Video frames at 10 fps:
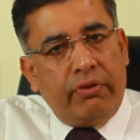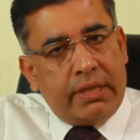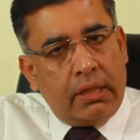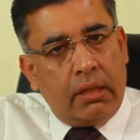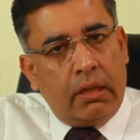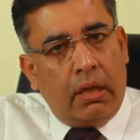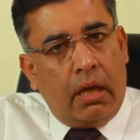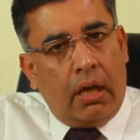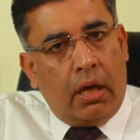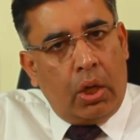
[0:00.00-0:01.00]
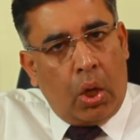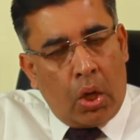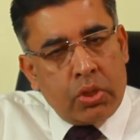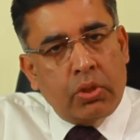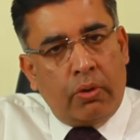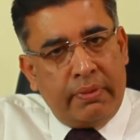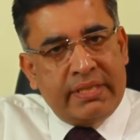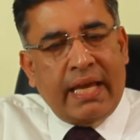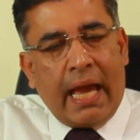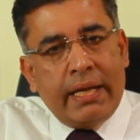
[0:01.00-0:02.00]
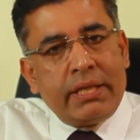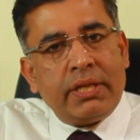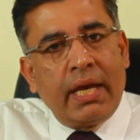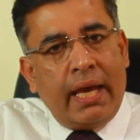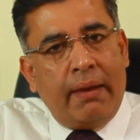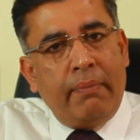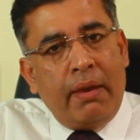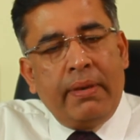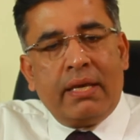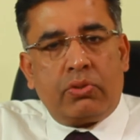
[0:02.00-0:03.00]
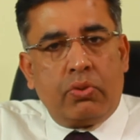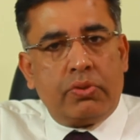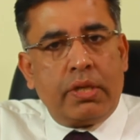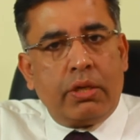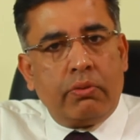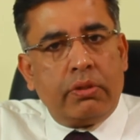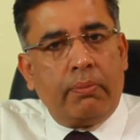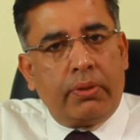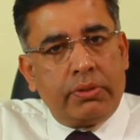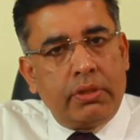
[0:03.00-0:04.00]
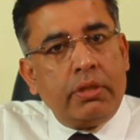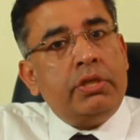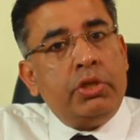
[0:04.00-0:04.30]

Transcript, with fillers: fetal loss or miscarriage may be associated with the procedure.